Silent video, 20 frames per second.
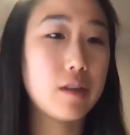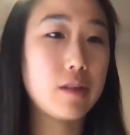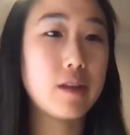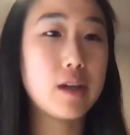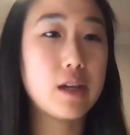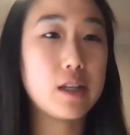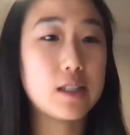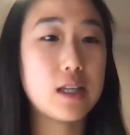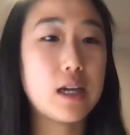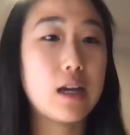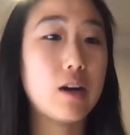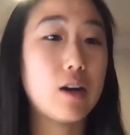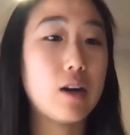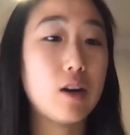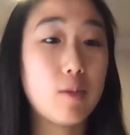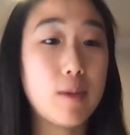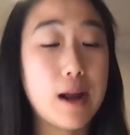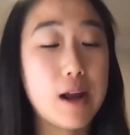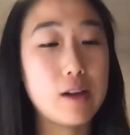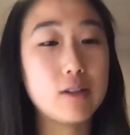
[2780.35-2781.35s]
things that
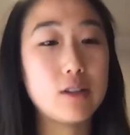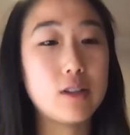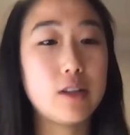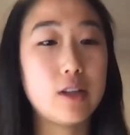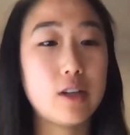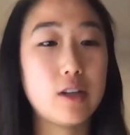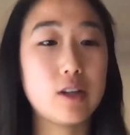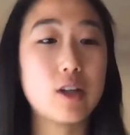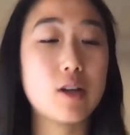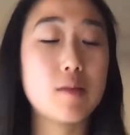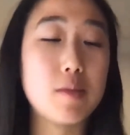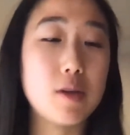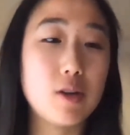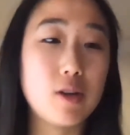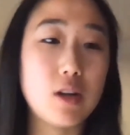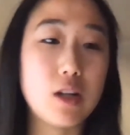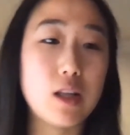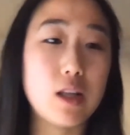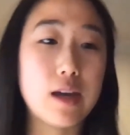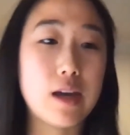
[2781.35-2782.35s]
are around in their
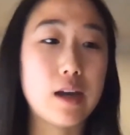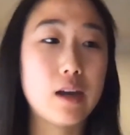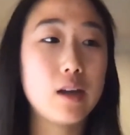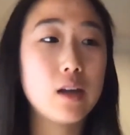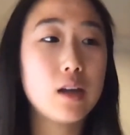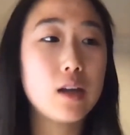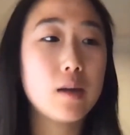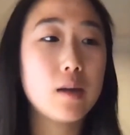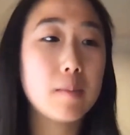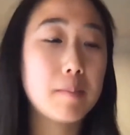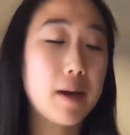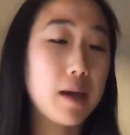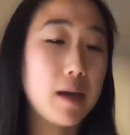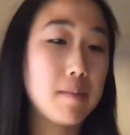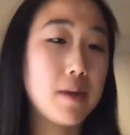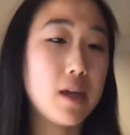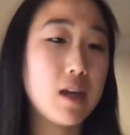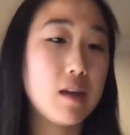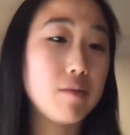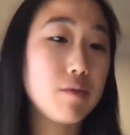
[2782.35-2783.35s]
community that
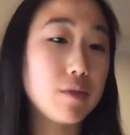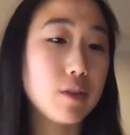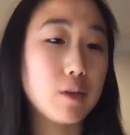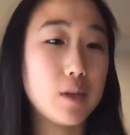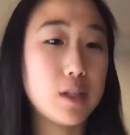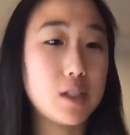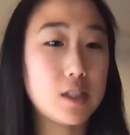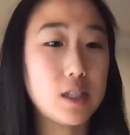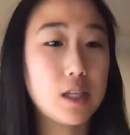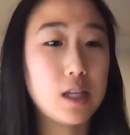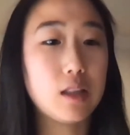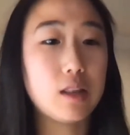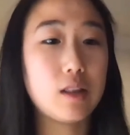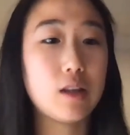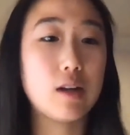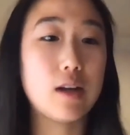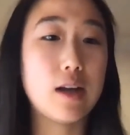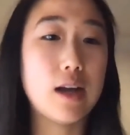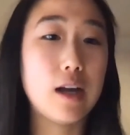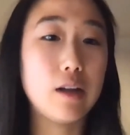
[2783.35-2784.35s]
might be influencing
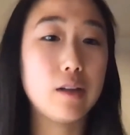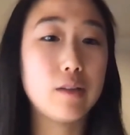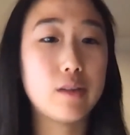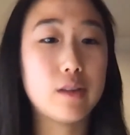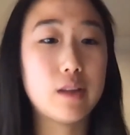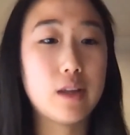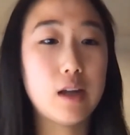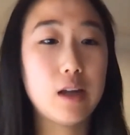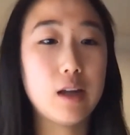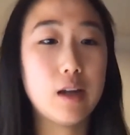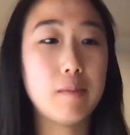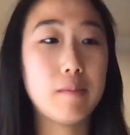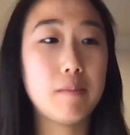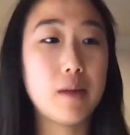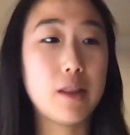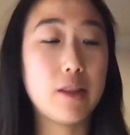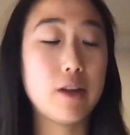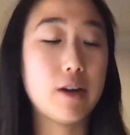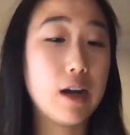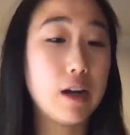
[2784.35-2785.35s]
their health
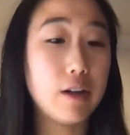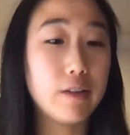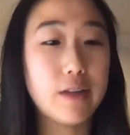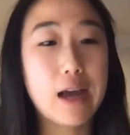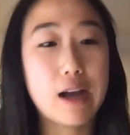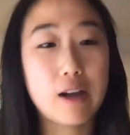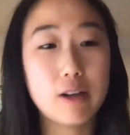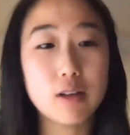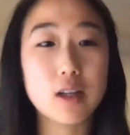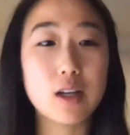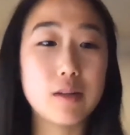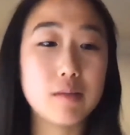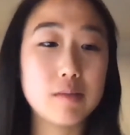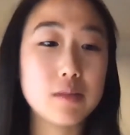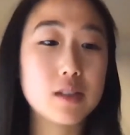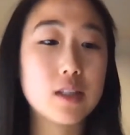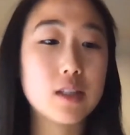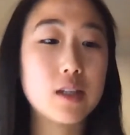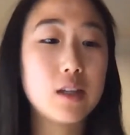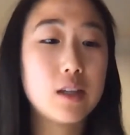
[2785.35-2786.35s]
and their health
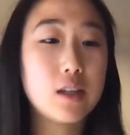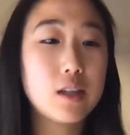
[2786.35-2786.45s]
outcomes.